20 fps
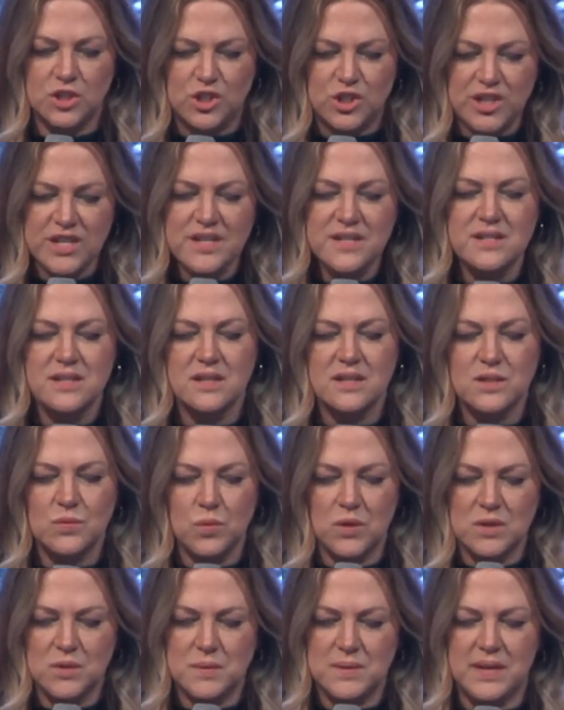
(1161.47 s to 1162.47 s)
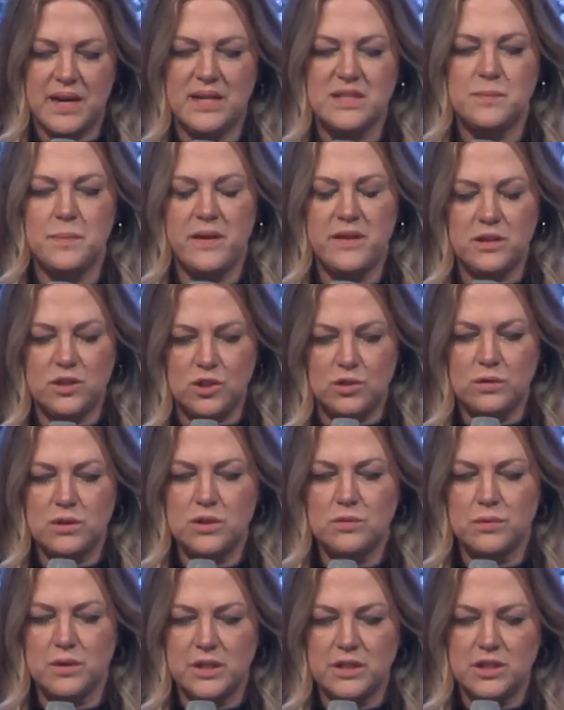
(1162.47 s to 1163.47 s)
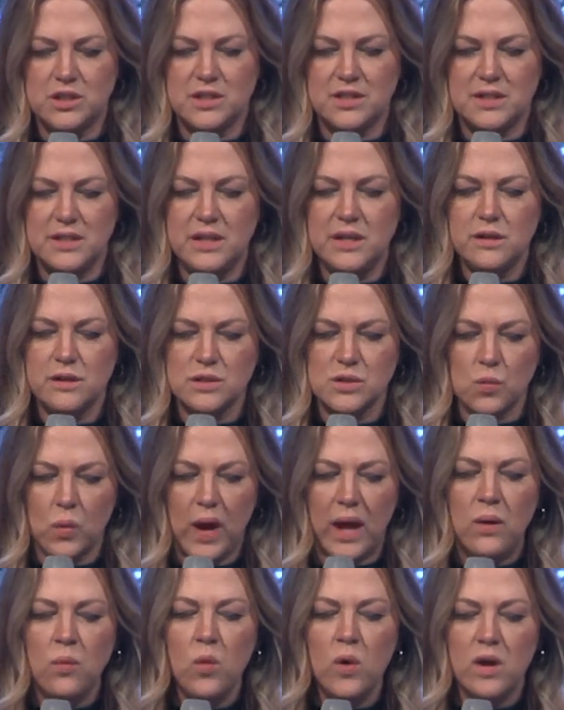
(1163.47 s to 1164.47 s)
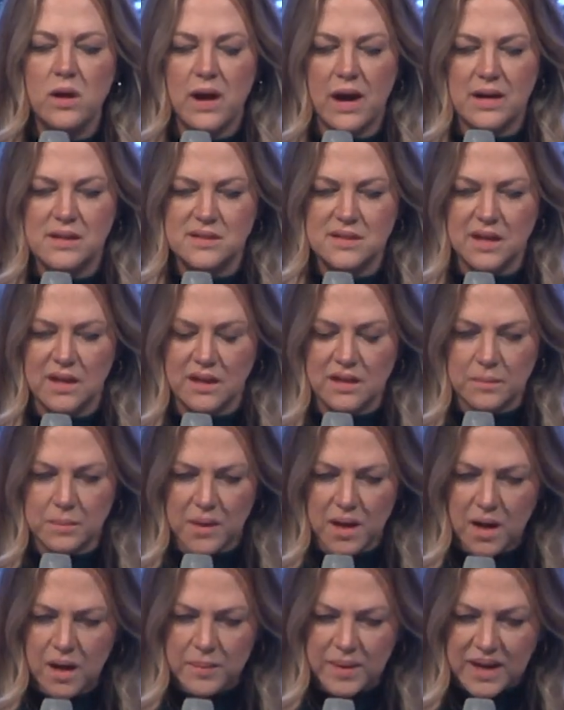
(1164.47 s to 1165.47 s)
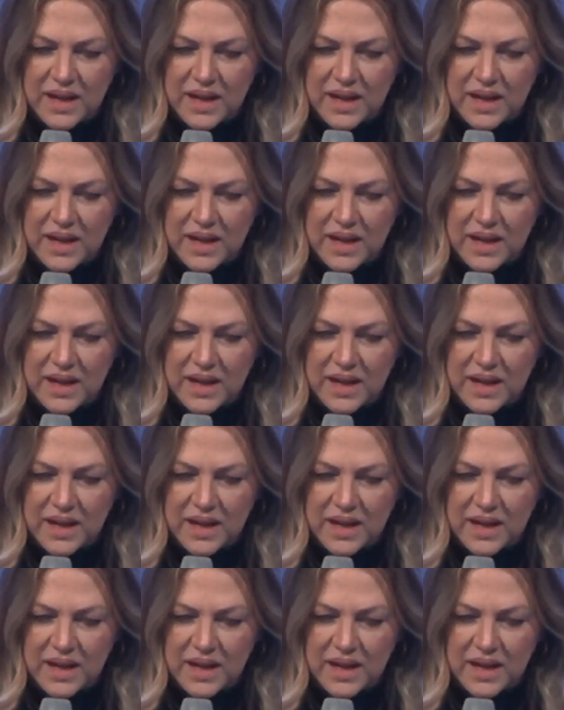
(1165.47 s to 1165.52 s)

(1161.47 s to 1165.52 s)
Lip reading: Jesus once was asked by the Jewish religious leaders, when will God's kingdom come?